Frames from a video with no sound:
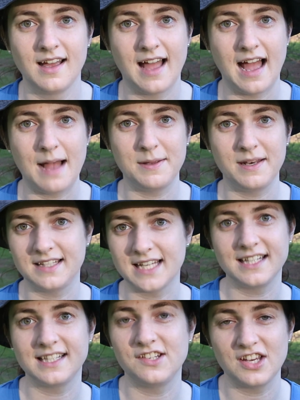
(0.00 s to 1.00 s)
happy to
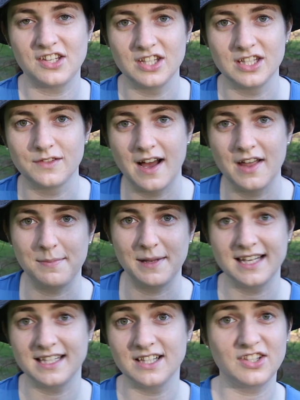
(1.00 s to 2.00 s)
take suggestions for other
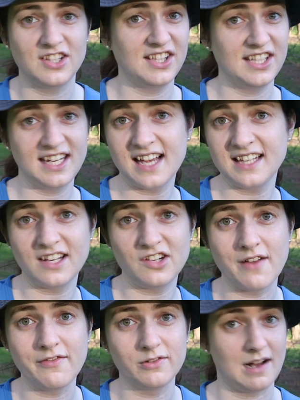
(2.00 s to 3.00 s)
places just in case I
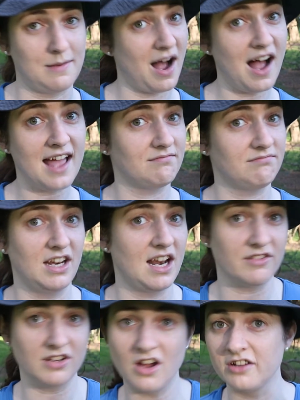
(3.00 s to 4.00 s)
travel. I might, you
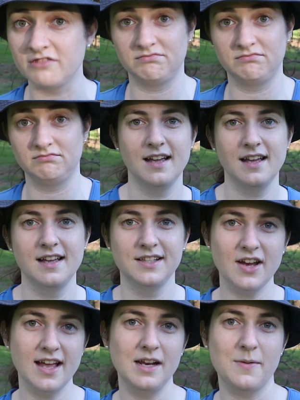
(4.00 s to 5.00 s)
never know. So
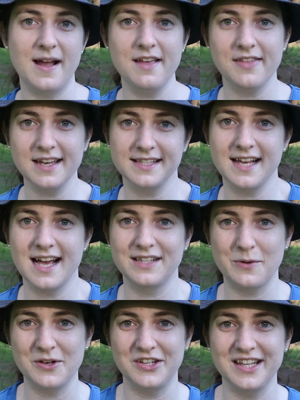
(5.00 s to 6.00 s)
anyway, thanks guys
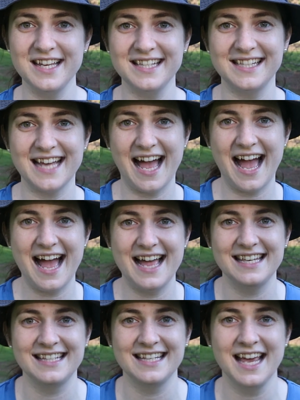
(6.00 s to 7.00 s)
for watching this,
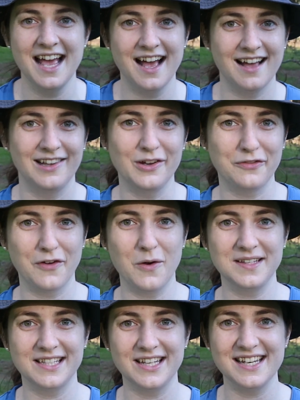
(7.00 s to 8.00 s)
and look
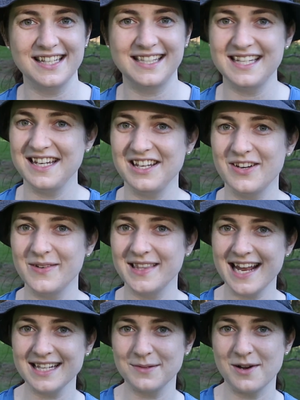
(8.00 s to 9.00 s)
forward to seeing you in the
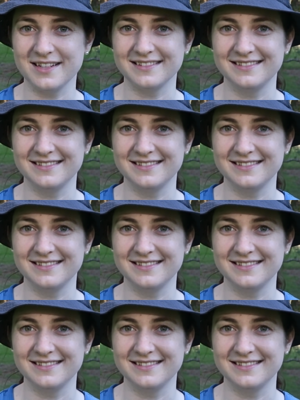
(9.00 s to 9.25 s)
next one.